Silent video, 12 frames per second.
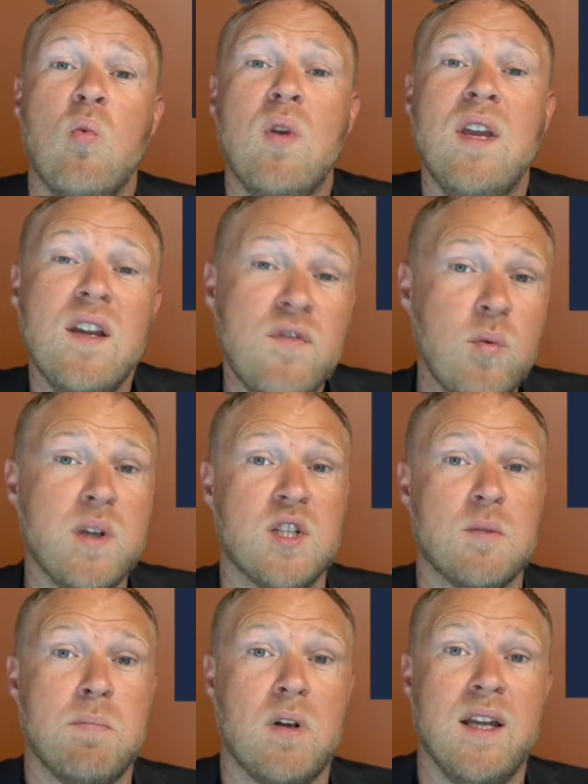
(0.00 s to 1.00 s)
if we
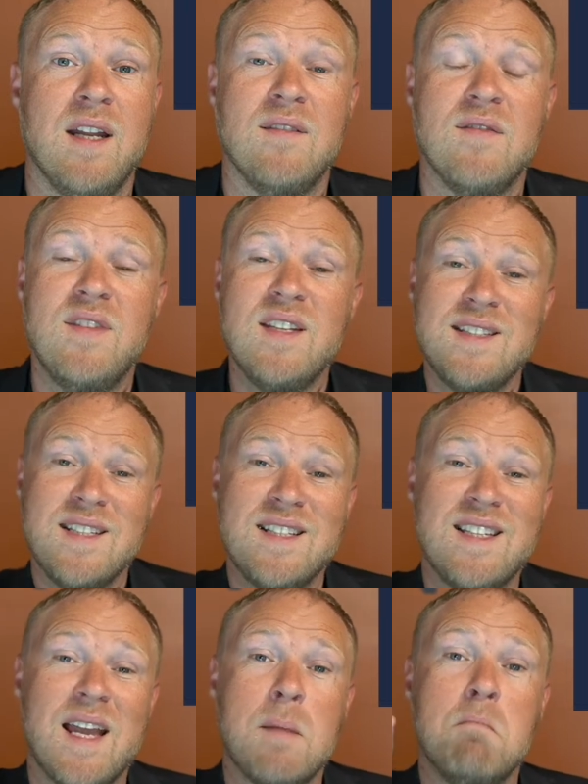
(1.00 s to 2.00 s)
split, this is
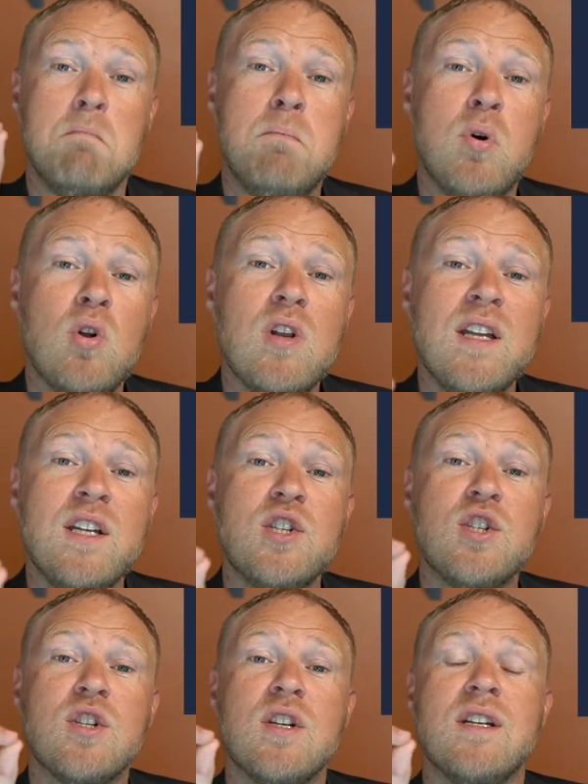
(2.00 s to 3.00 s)
a
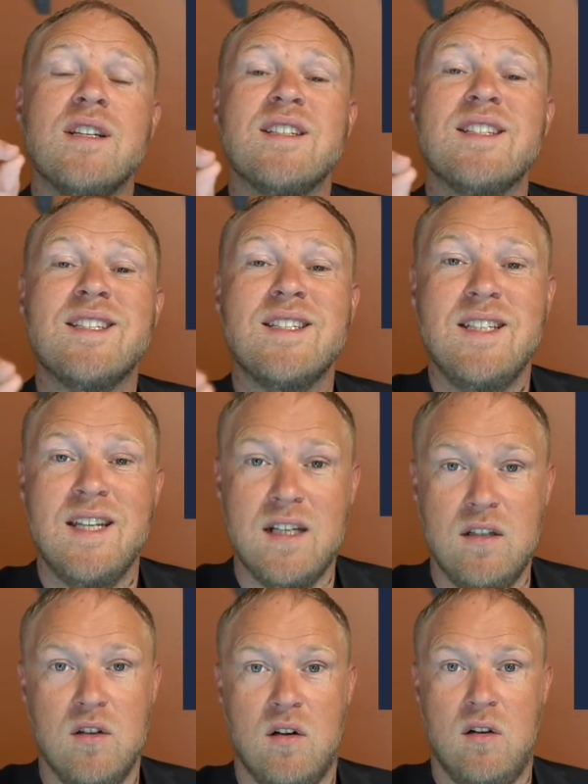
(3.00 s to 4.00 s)
bullish
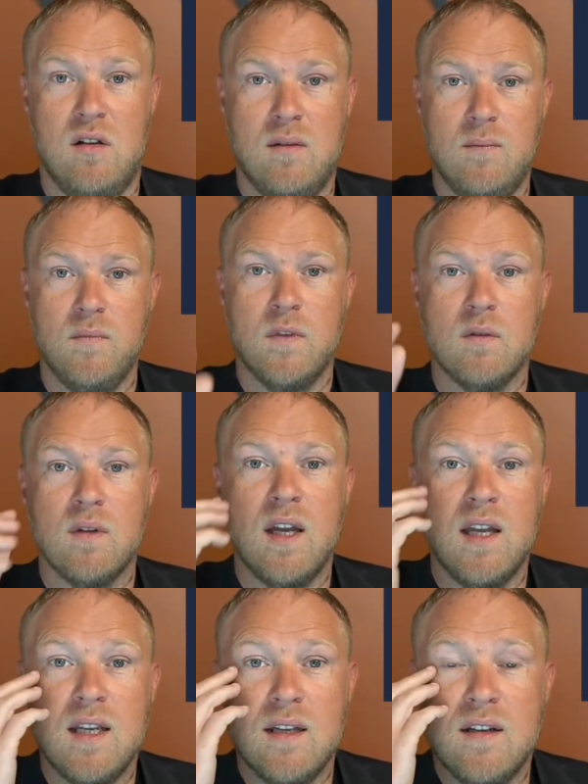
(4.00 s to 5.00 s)
signal.
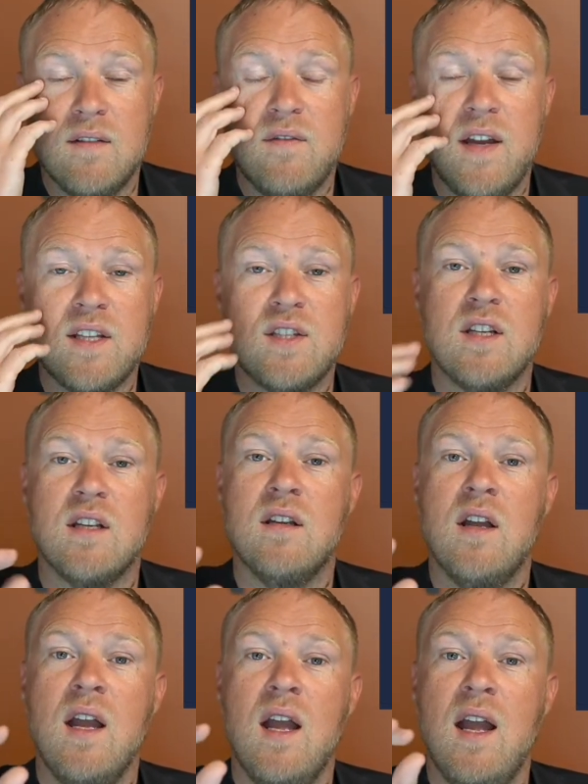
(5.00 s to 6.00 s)
Okay, in investing
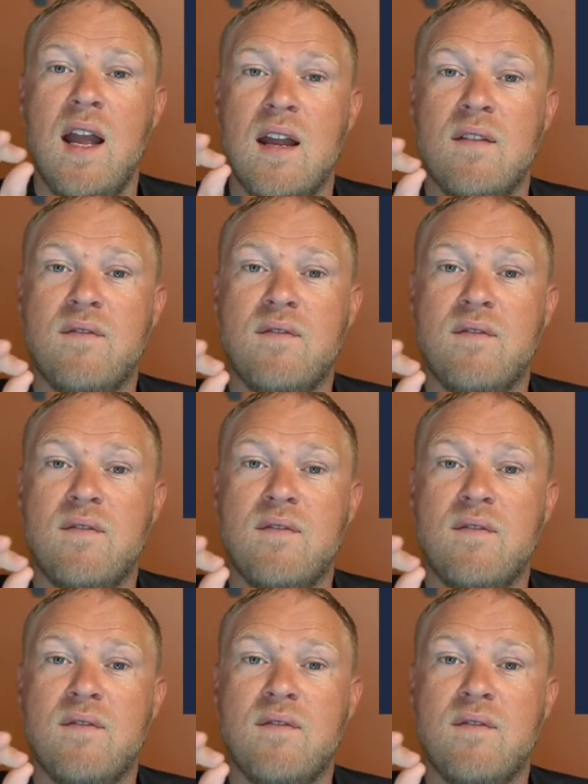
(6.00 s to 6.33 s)
and